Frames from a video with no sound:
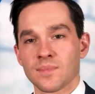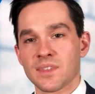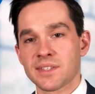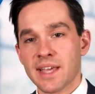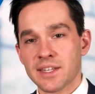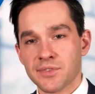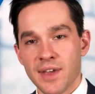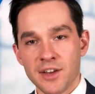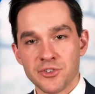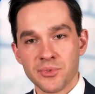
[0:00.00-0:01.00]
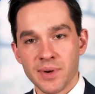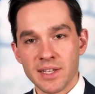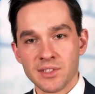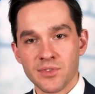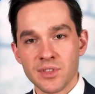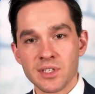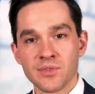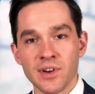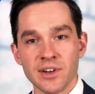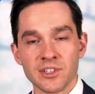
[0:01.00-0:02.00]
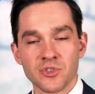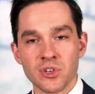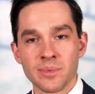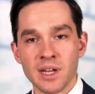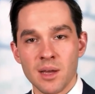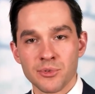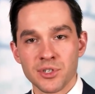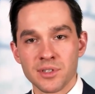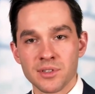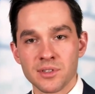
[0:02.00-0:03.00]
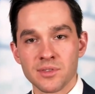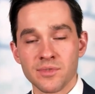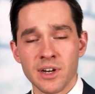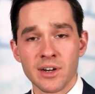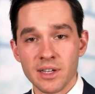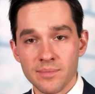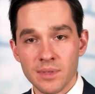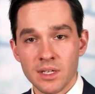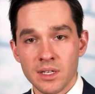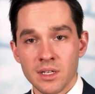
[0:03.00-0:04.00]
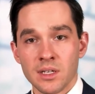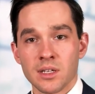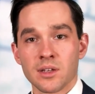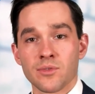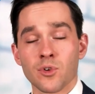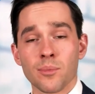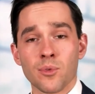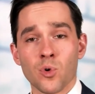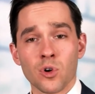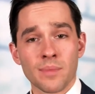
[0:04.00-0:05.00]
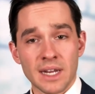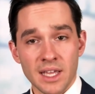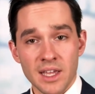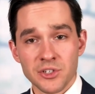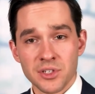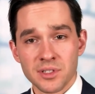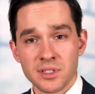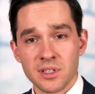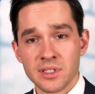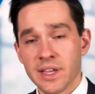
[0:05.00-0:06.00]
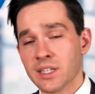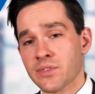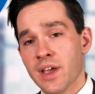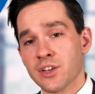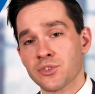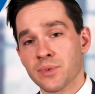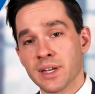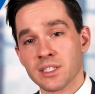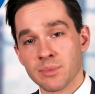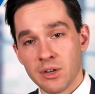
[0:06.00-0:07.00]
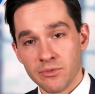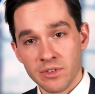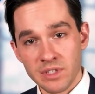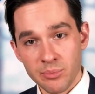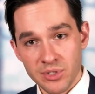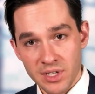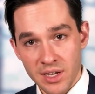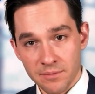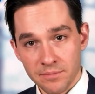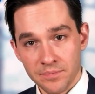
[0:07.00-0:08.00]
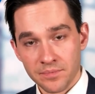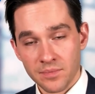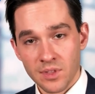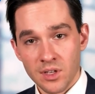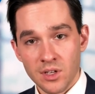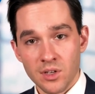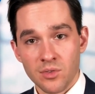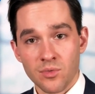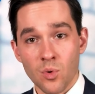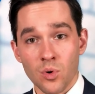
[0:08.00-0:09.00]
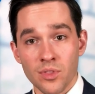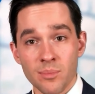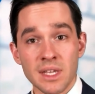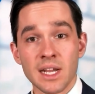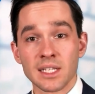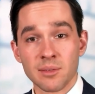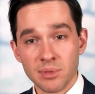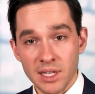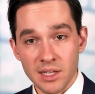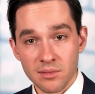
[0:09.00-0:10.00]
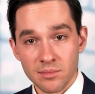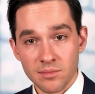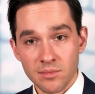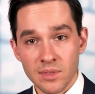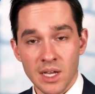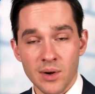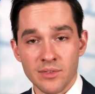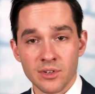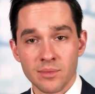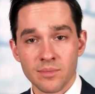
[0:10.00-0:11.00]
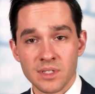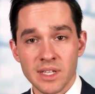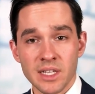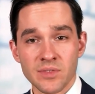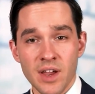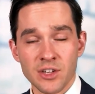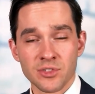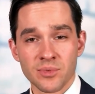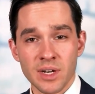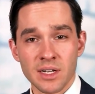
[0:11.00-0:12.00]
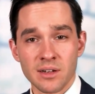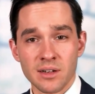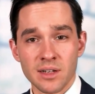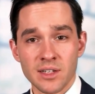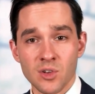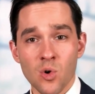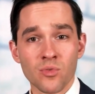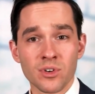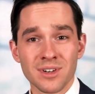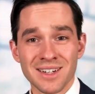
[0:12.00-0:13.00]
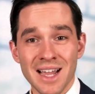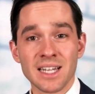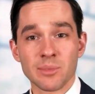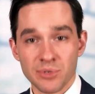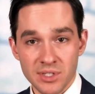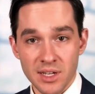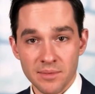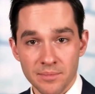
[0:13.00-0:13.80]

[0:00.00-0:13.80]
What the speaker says: The satisfaction rates for these various treatment options vary. For oral medications, the satisfaction rate is about 50%. For the penile implant, however, the satisfaction rate is over 90%.